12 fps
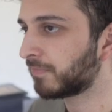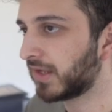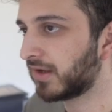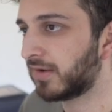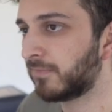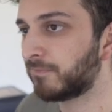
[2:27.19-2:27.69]

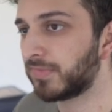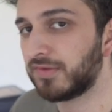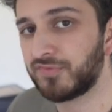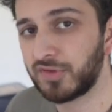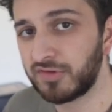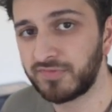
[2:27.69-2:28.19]

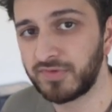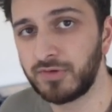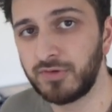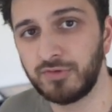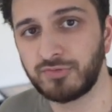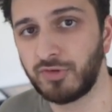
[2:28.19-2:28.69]
For those of
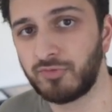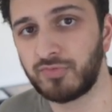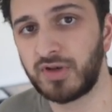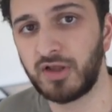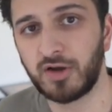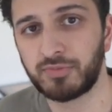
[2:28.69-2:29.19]
you who don't
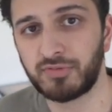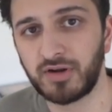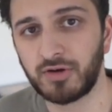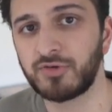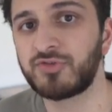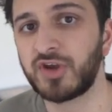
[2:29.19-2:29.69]
really
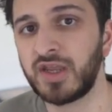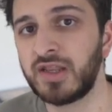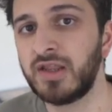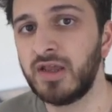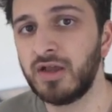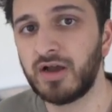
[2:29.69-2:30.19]
operate on
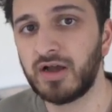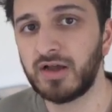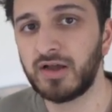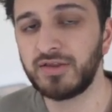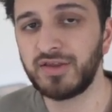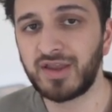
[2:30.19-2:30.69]
chain,
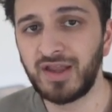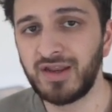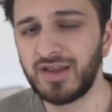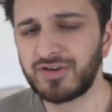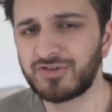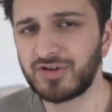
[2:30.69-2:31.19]
you can
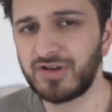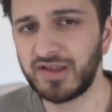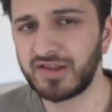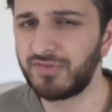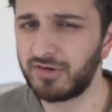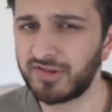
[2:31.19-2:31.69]
actually,
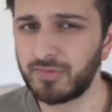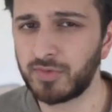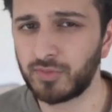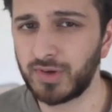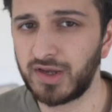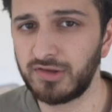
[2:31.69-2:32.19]
as far as I'm
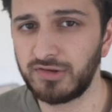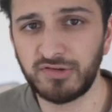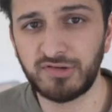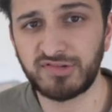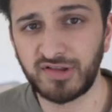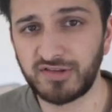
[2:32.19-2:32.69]
aware,
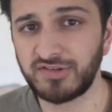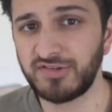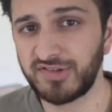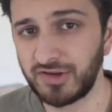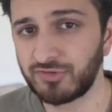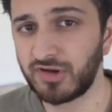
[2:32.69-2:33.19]
use certain
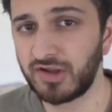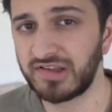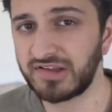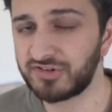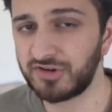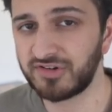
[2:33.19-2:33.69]
centralized
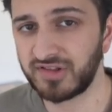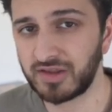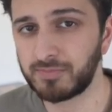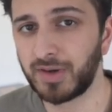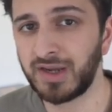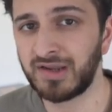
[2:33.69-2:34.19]
exchanges
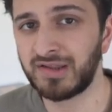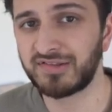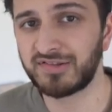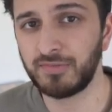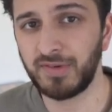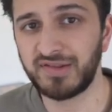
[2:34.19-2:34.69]
like
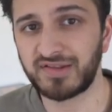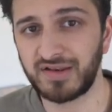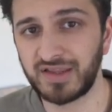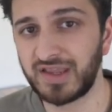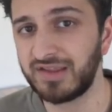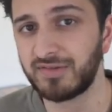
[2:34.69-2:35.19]
Binance to
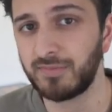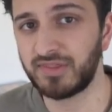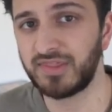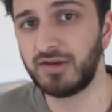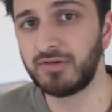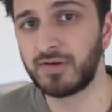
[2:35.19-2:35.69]
basically get some
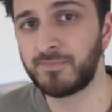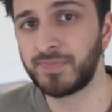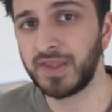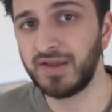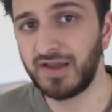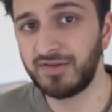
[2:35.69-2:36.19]
Ethereum
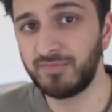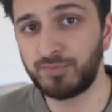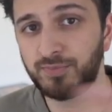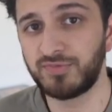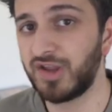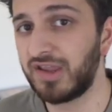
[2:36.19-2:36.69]
and
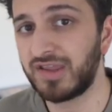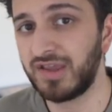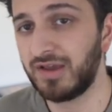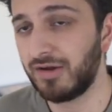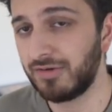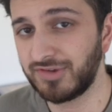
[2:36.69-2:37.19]
take
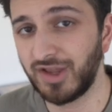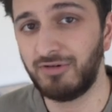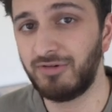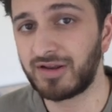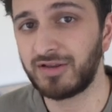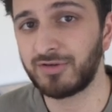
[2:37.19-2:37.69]
it
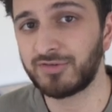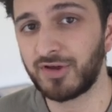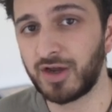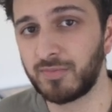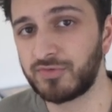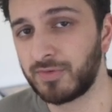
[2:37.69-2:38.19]
directly onto
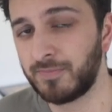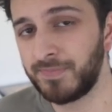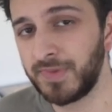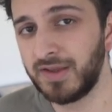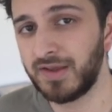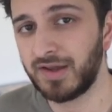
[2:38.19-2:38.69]
Arbitrum.
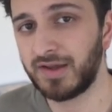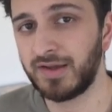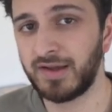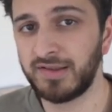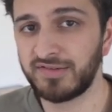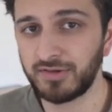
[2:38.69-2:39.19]

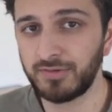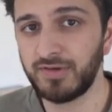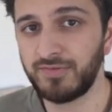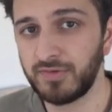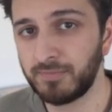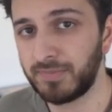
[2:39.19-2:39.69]
And so
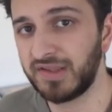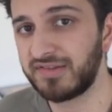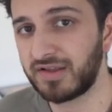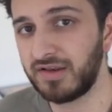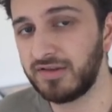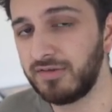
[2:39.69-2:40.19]
if you
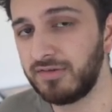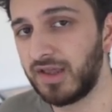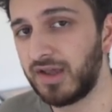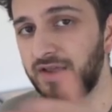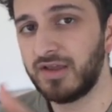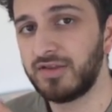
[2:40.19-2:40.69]
basically do
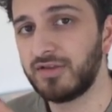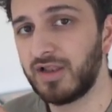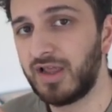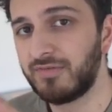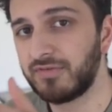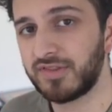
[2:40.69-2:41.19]
that, you'll
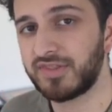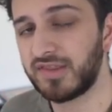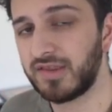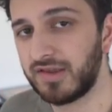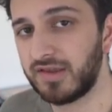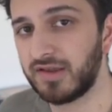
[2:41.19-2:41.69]
have your
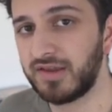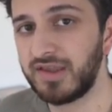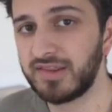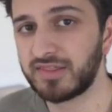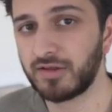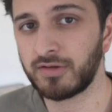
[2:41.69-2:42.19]

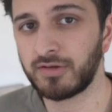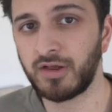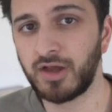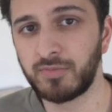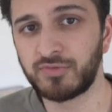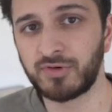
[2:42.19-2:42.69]
ETH on
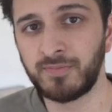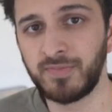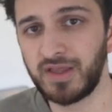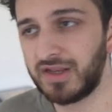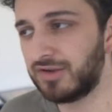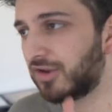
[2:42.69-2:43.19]
Arbitrum,
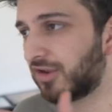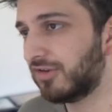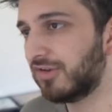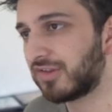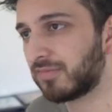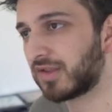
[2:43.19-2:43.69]
and then you can
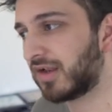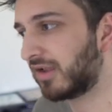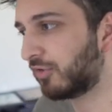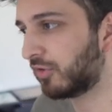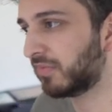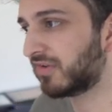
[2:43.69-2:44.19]
use something
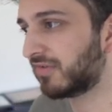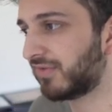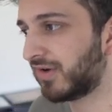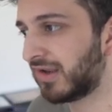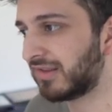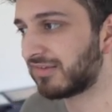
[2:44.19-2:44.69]
like Orbiter
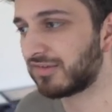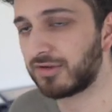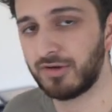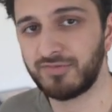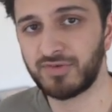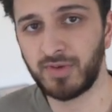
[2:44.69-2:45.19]
Finance to
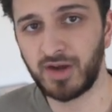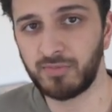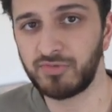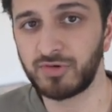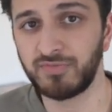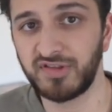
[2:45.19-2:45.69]
go from
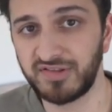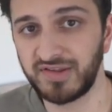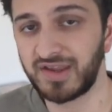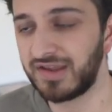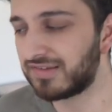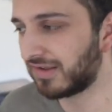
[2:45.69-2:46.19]
Arbitrum to
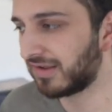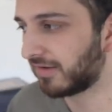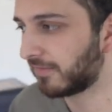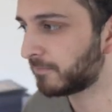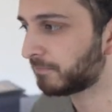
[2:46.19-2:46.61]
zkSync.